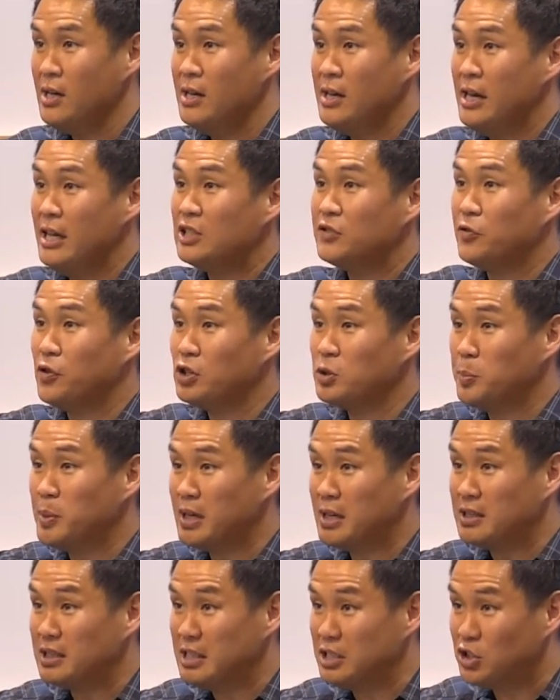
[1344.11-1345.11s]
It's first
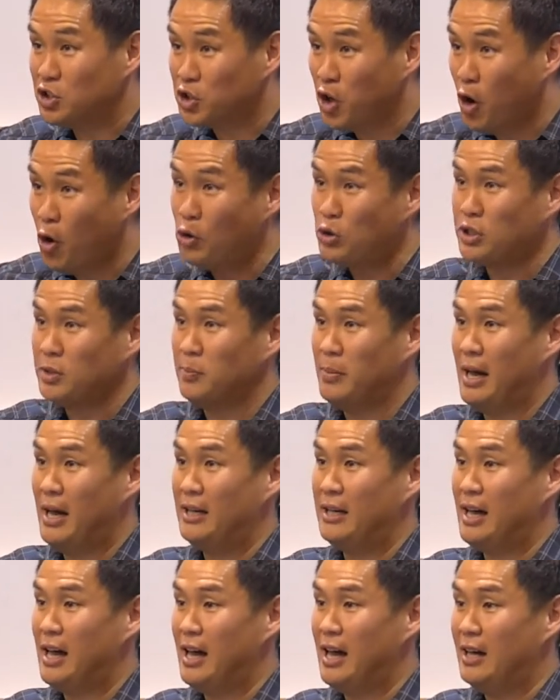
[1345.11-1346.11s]
because he's chosen by
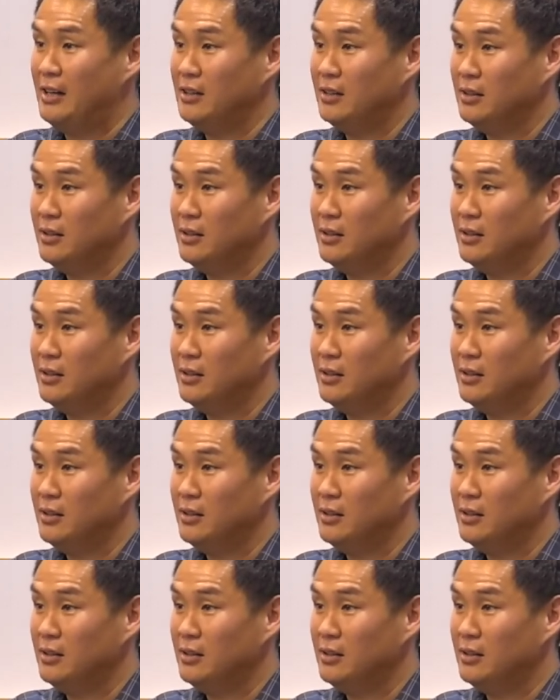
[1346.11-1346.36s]
God